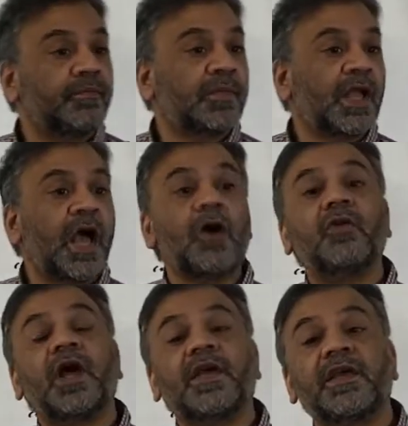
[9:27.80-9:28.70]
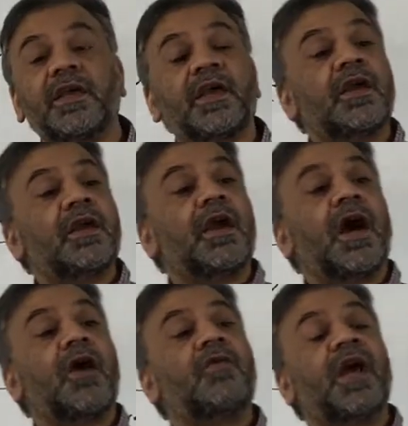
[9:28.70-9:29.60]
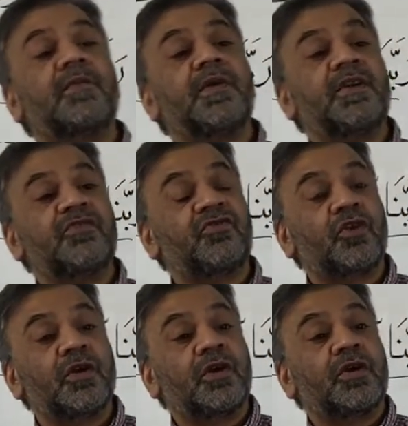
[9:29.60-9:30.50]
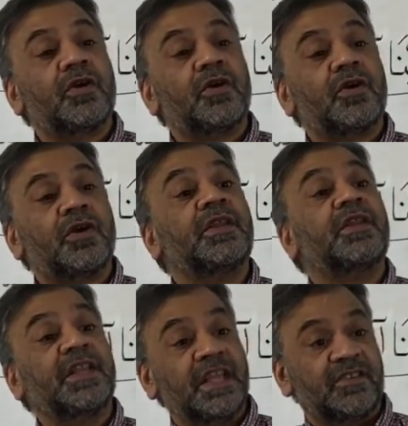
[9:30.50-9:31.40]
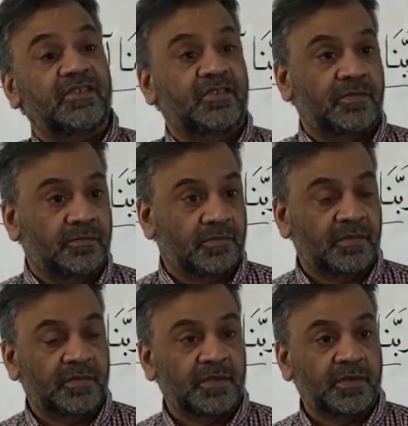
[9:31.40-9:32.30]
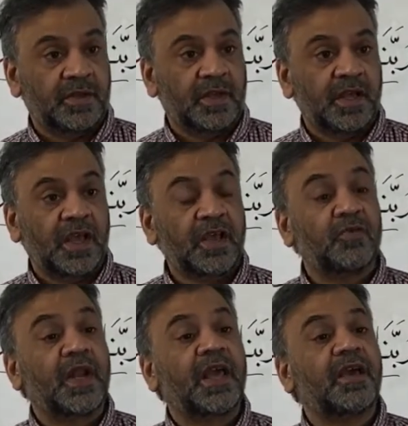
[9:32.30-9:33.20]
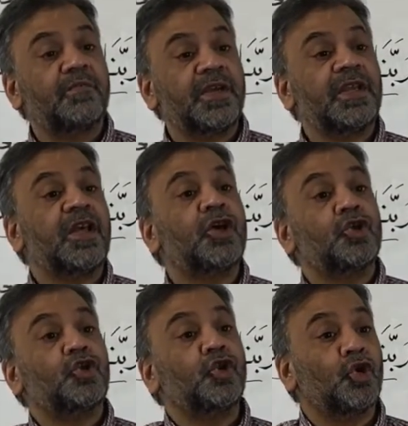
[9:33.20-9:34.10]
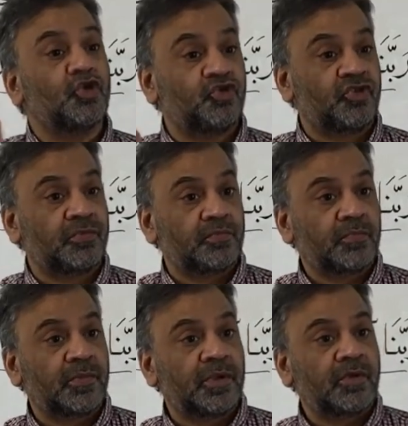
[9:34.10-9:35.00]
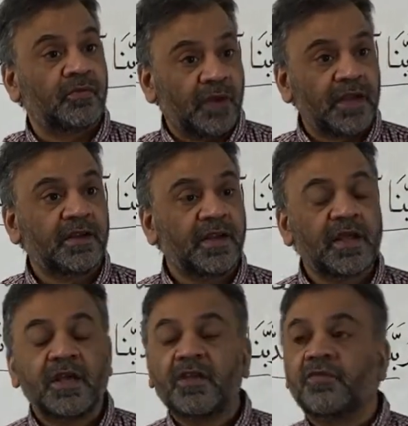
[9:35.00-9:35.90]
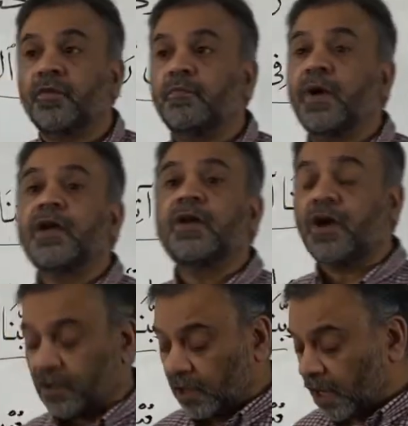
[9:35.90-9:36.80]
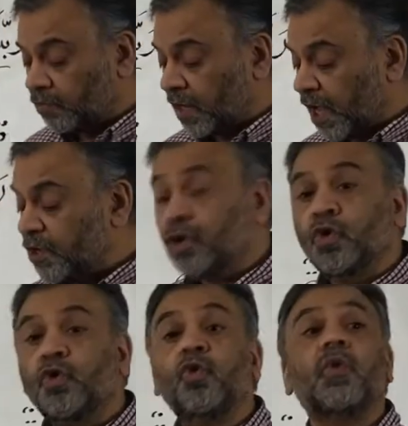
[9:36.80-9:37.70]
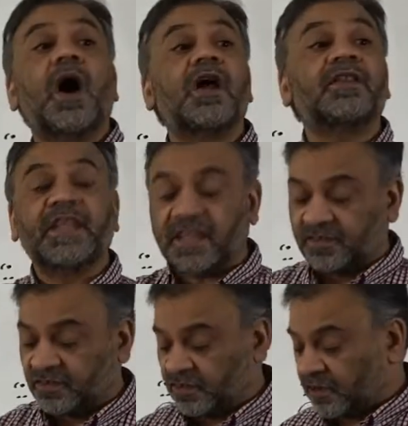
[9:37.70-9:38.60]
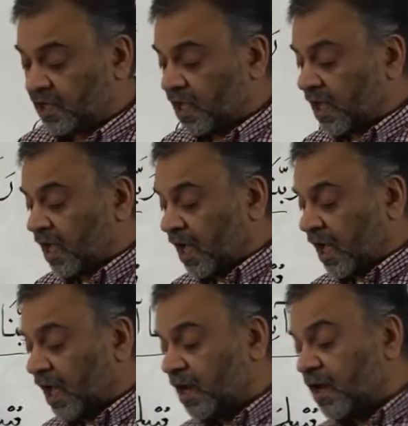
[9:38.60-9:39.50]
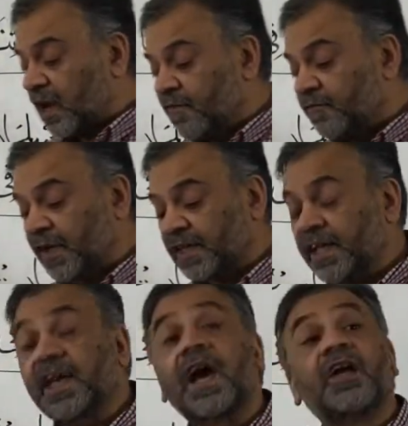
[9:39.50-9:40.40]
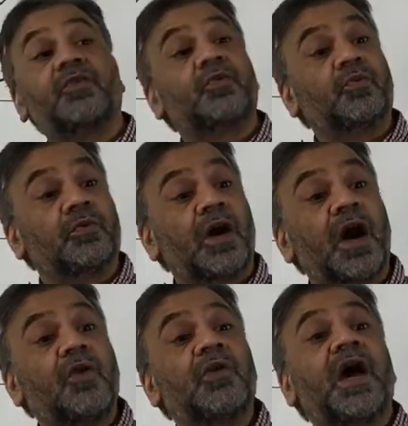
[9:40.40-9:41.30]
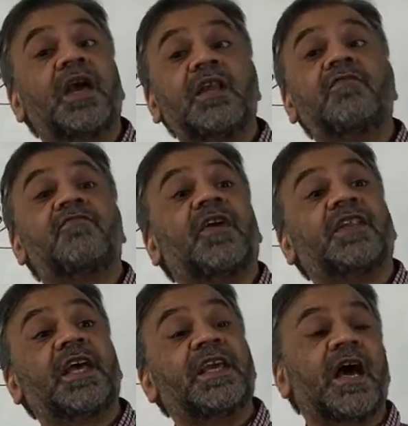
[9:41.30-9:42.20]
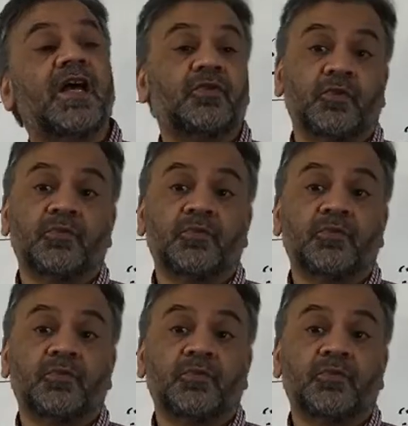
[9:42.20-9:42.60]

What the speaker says: Haulai. Haulai means these and ulaika mean those, right. So, man haulai, who are these? Al fatayatu, haulail fatayatu.